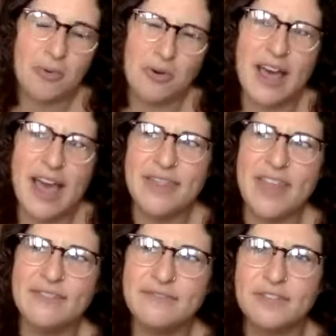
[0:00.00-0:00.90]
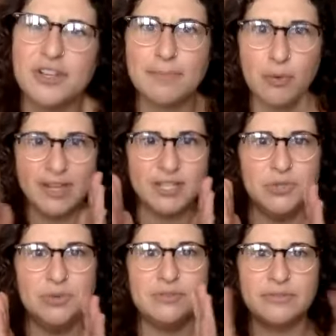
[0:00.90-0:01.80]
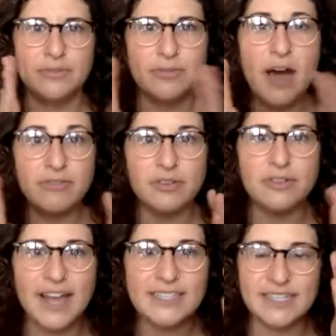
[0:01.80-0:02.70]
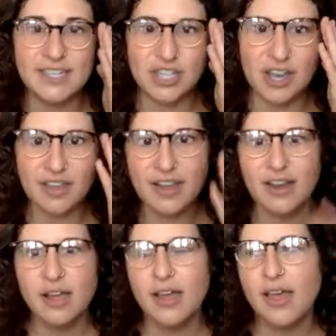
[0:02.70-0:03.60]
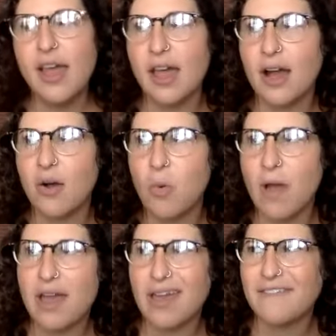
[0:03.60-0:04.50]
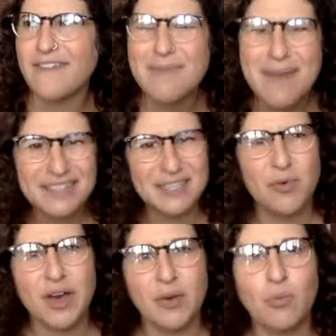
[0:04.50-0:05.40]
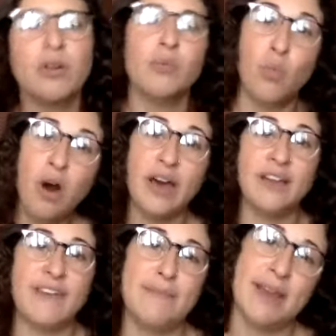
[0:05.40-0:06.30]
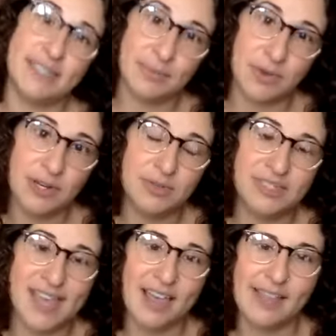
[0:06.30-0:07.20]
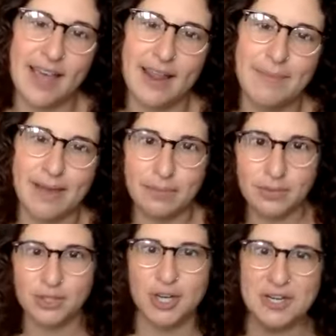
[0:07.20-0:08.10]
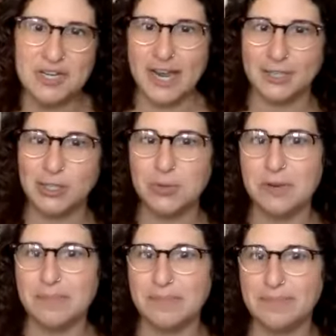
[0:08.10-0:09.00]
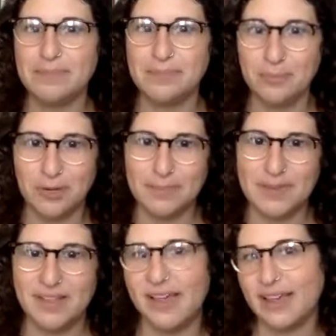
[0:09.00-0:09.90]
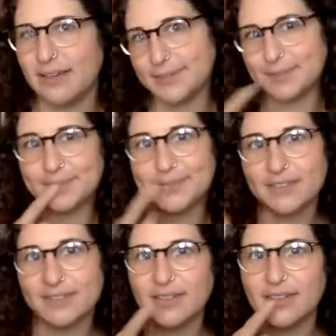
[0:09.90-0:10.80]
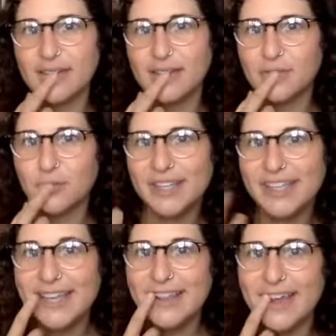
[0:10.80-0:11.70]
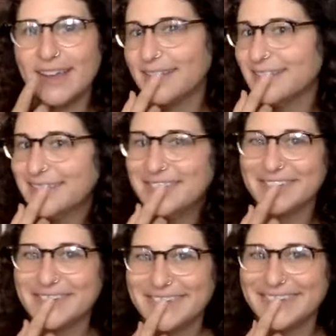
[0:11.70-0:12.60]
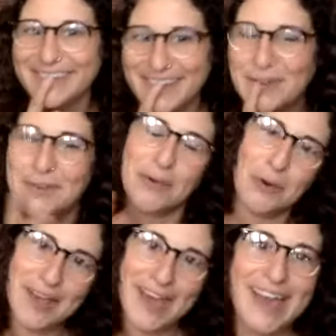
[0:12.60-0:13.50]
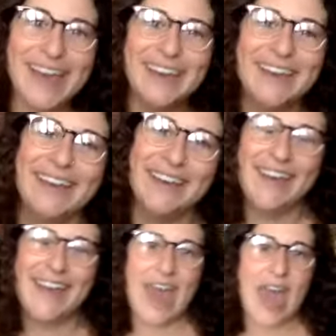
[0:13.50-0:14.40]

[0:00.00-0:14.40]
well and then for your point too of of reflecting each other if I met someone, well, one, if I met someone who was saying that, my bullshit detector would would be like, really, like, okay. Mm-hmm.